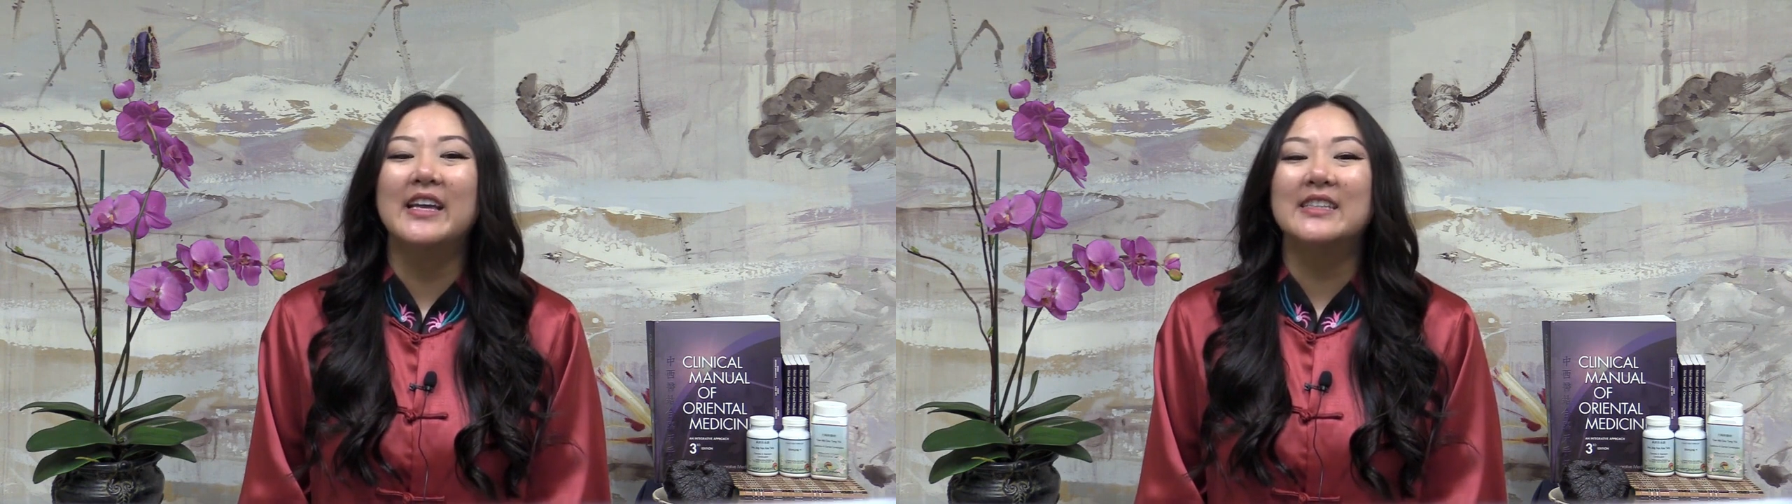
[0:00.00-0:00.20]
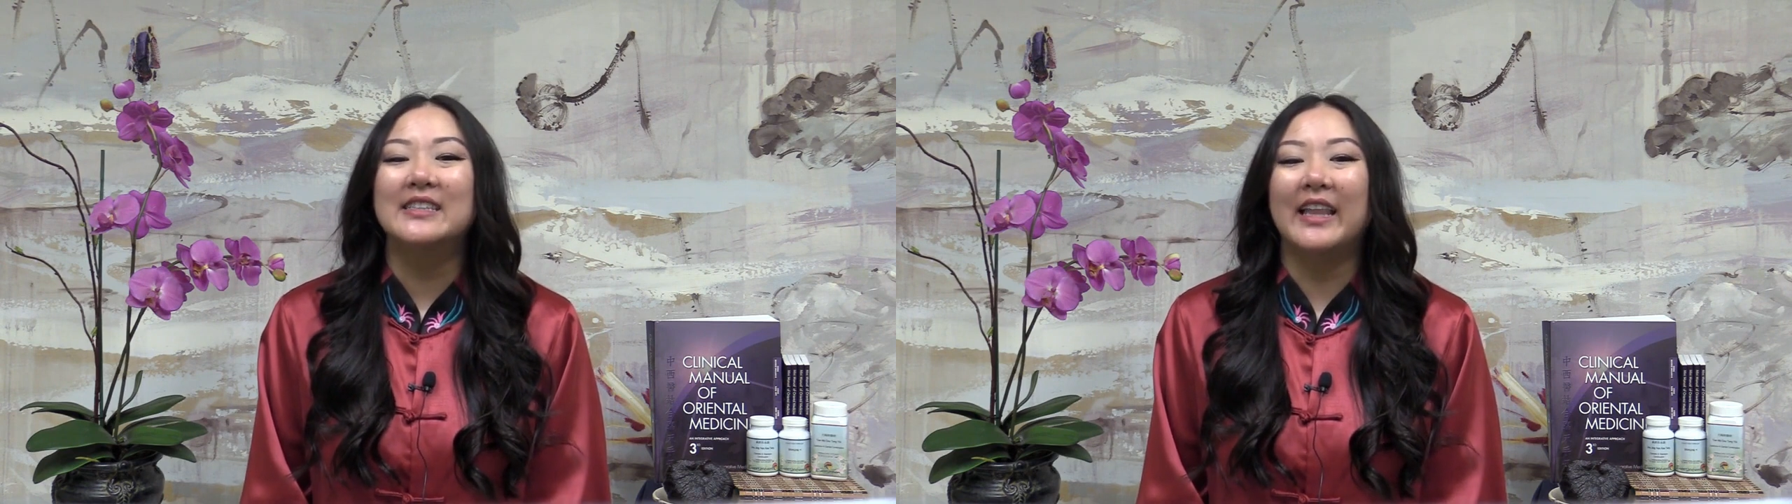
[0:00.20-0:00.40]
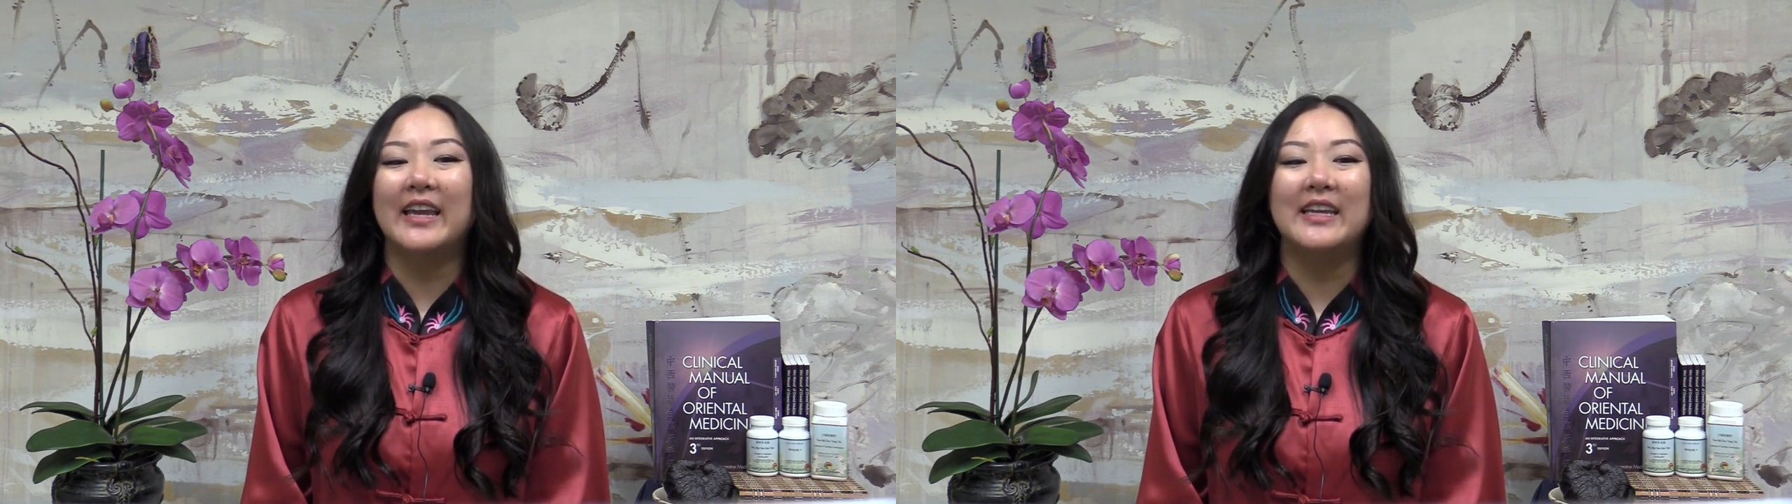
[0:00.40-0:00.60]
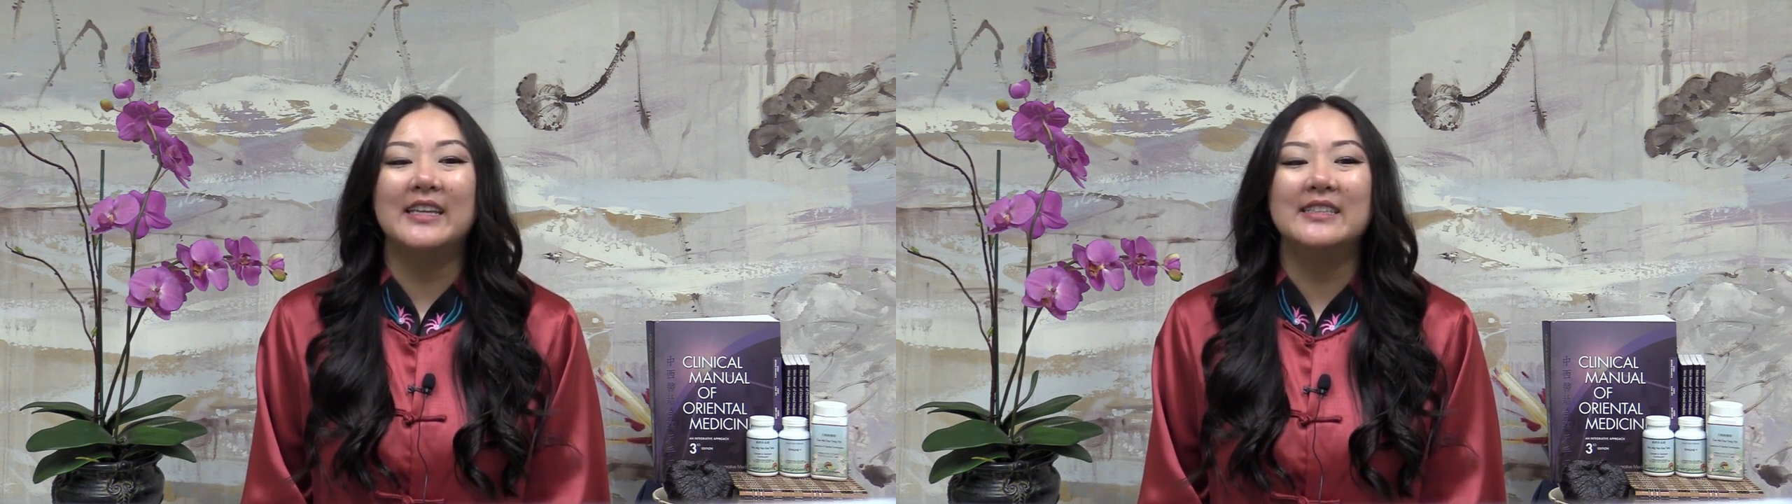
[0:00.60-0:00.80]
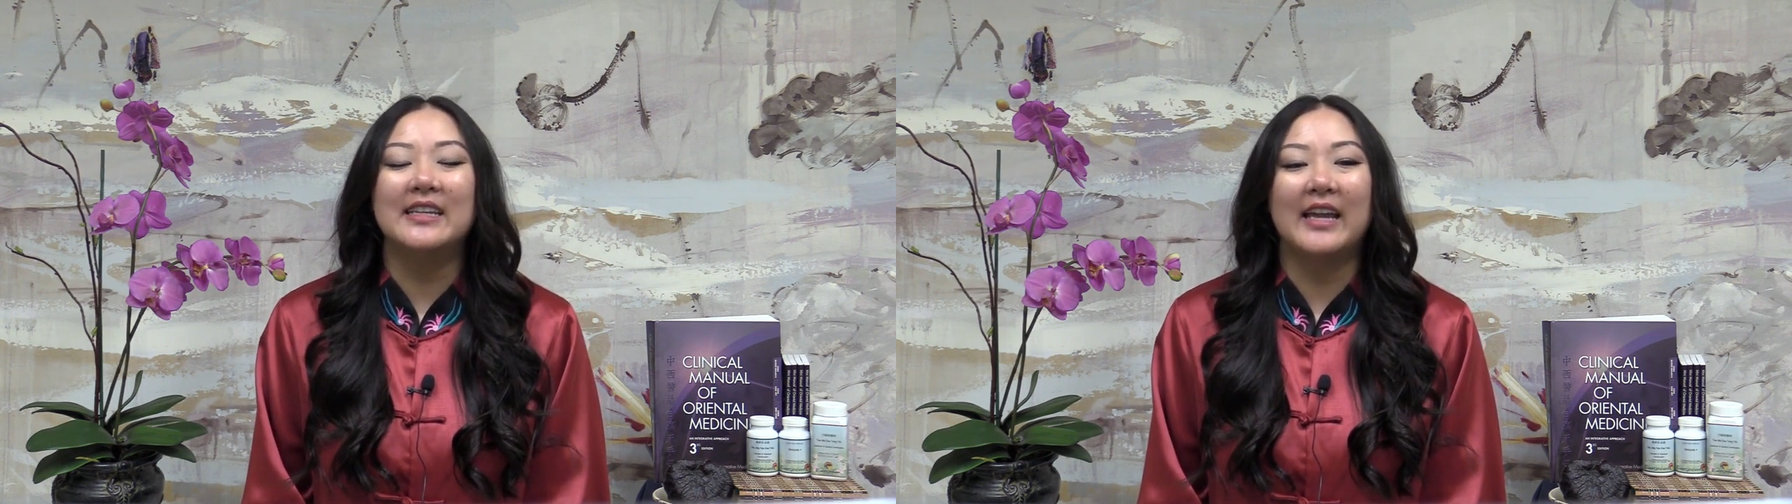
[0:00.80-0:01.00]
Slate
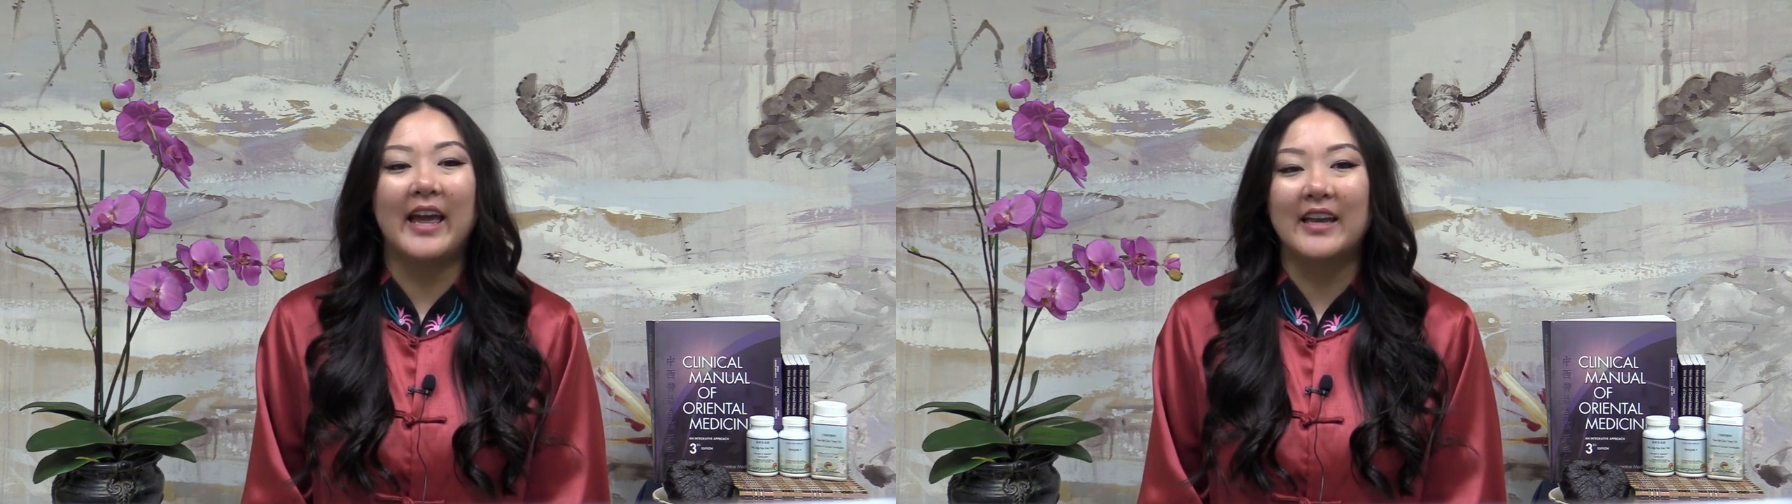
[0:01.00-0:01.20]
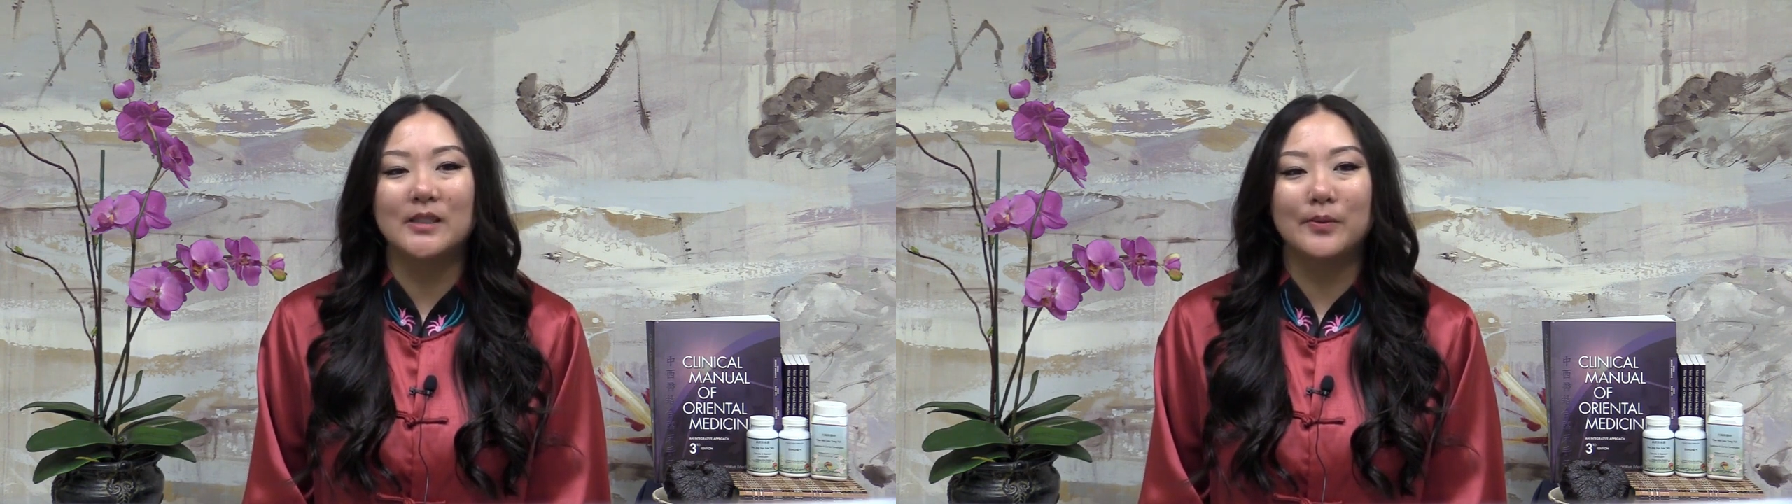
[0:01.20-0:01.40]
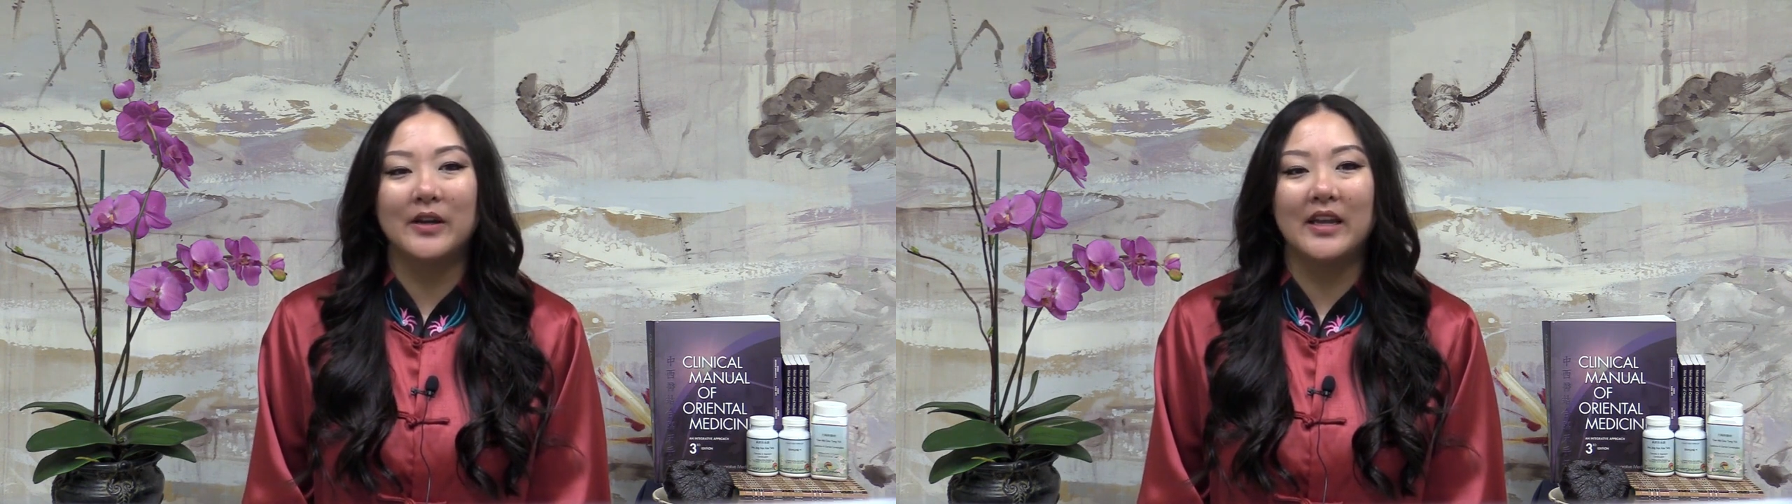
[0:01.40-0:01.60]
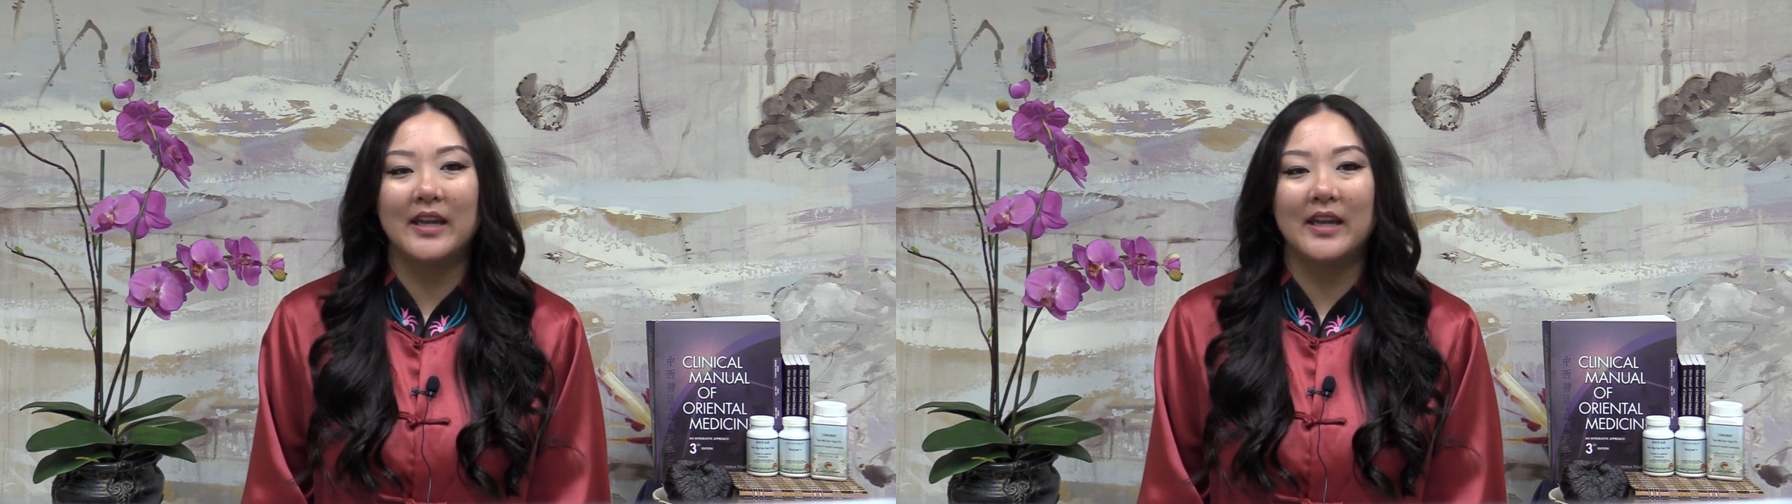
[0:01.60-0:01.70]
is an expert